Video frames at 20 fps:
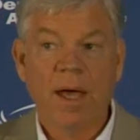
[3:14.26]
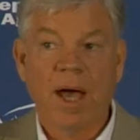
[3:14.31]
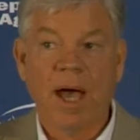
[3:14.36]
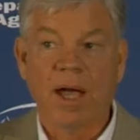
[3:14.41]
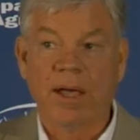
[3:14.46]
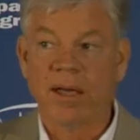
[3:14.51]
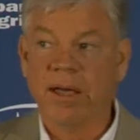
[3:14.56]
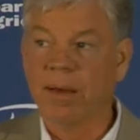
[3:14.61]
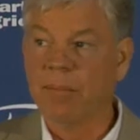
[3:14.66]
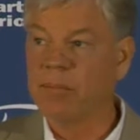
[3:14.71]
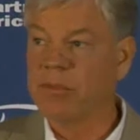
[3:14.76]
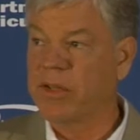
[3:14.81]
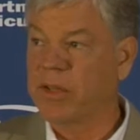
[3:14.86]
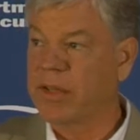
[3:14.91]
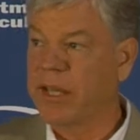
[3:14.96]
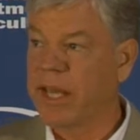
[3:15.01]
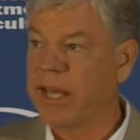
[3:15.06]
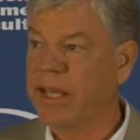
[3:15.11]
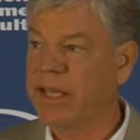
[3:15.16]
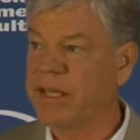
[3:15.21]
I come
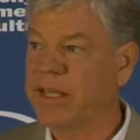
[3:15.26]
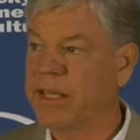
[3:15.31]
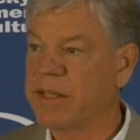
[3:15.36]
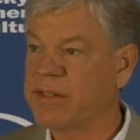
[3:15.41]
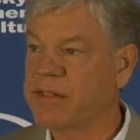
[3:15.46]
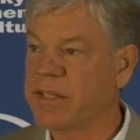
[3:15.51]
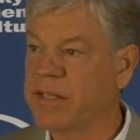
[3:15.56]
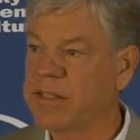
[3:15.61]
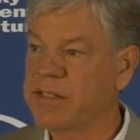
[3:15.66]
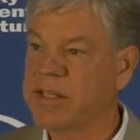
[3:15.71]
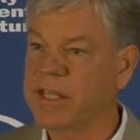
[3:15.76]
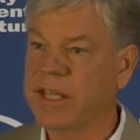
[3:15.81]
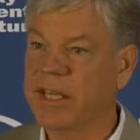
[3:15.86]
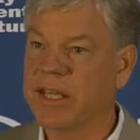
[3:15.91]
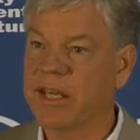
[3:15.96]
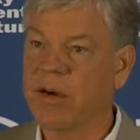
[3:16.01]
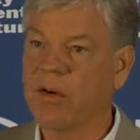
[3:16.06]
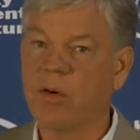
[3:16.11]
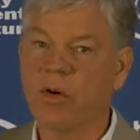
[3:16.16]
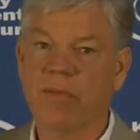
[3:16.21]
today as the
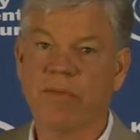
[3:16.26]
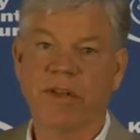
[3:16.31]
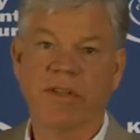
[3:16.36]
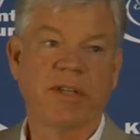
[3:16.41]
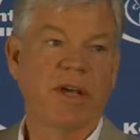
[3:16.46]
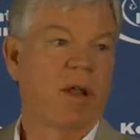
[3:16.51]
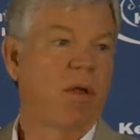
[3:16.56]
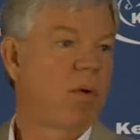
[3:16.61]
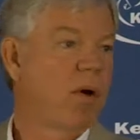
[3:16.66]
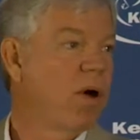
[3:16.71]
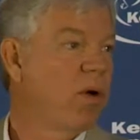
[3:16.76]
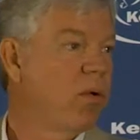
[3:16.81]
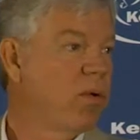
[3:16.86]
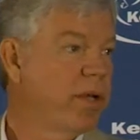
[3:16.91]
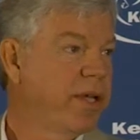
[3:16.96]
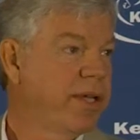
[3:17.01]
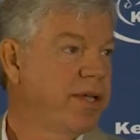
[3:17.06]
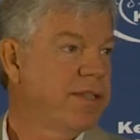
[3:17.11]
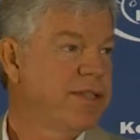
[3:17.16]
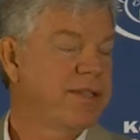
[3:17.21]
CEO of Atalo
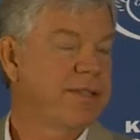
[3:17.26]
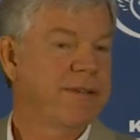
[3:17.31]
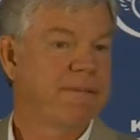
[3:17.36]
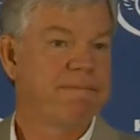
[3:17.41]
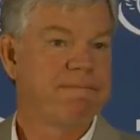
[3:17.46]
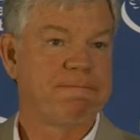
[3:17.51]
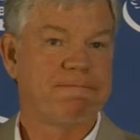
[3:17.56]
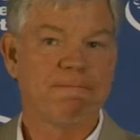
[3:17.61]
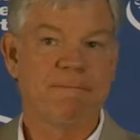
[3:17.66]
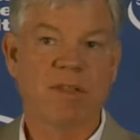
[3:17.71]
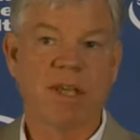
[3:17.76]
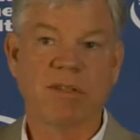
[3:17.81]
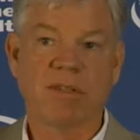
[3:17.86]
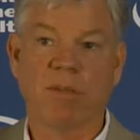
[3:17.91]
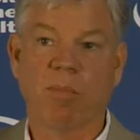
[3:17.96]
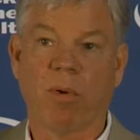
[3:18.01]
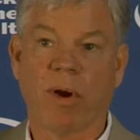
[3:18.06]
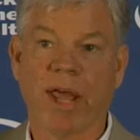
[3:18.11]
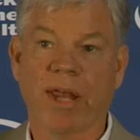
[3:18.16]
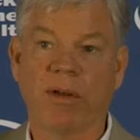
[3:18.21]
Holdings.
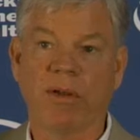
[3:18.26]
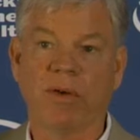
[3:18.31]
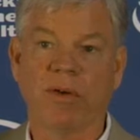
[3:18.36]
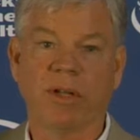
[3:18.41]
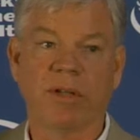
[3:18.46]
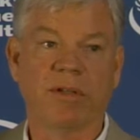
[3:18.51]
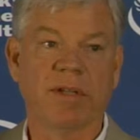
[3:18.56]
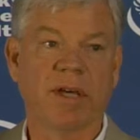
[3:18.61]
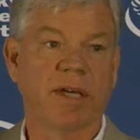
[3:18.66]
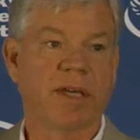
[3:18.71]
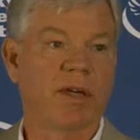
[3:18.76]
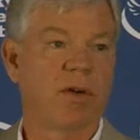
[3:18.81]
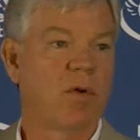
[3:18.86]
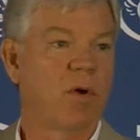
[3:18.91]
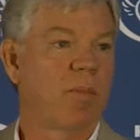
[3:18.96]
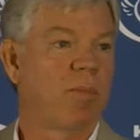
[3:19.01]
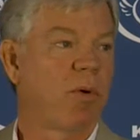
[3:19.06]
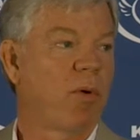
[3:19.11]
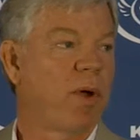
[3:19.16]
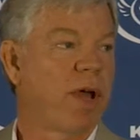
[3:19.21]
It's a brand new Kentucky
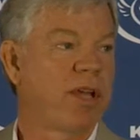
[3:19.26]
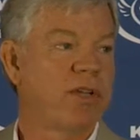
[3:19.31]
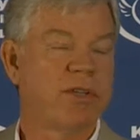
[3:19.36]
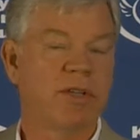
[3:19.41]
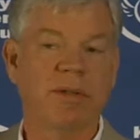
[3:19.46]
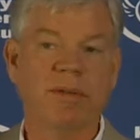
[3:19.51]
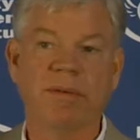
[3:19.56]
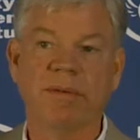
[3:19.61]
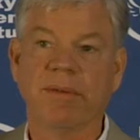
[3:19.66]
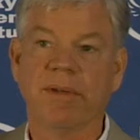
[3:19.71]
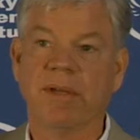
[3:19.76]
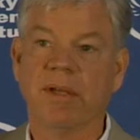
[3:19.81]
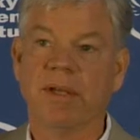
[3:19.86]
corporation.